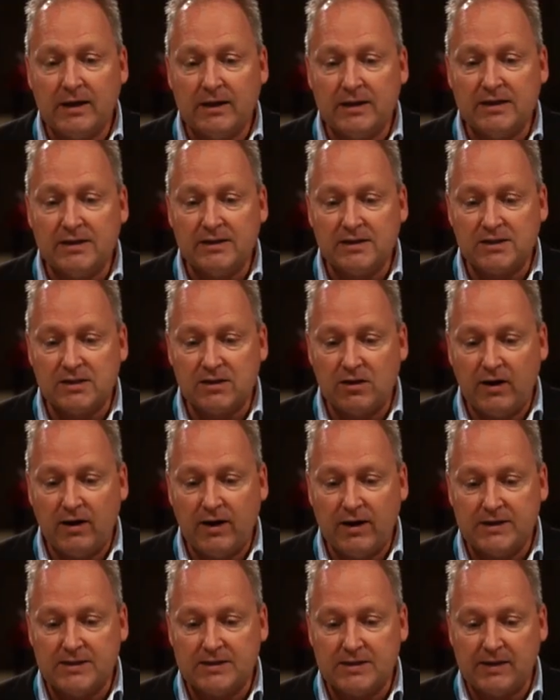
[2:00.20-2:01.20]

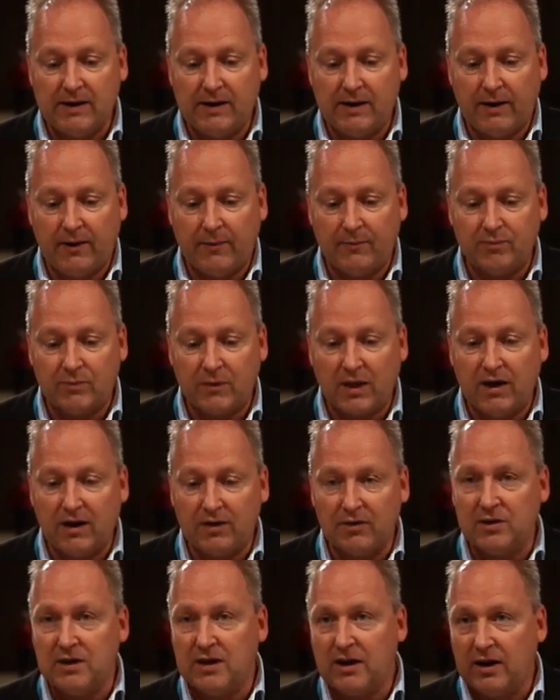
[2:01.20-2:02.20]
inside
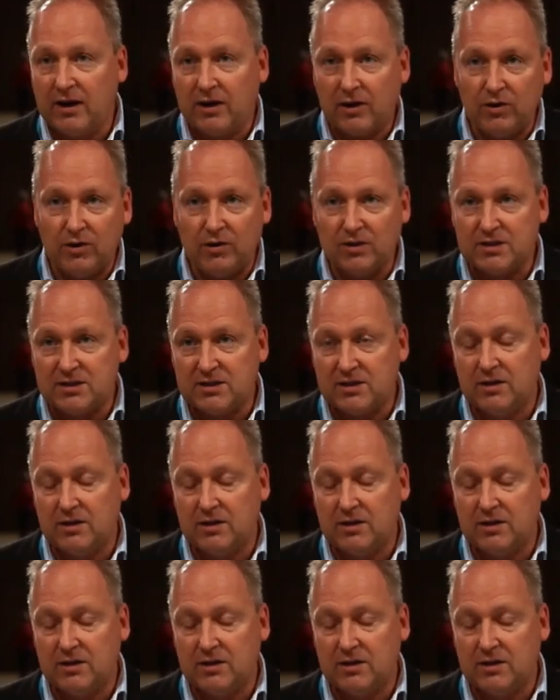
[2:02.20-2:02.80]
Arthur Young and Ernst